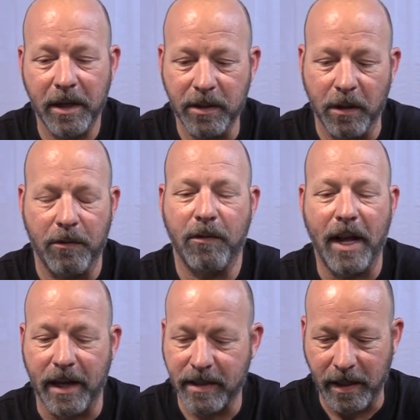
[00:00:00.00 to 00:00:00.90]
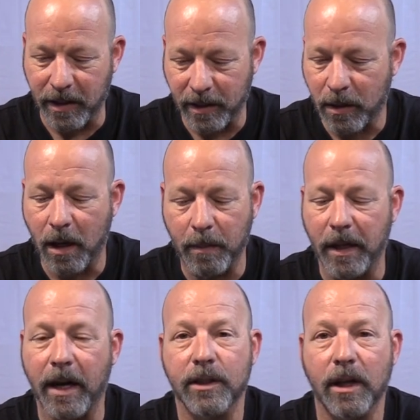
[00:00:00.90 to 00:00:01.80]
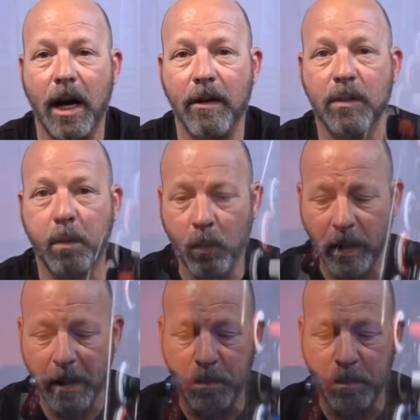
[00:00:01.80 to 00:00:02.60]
is no flex in this combination. I was really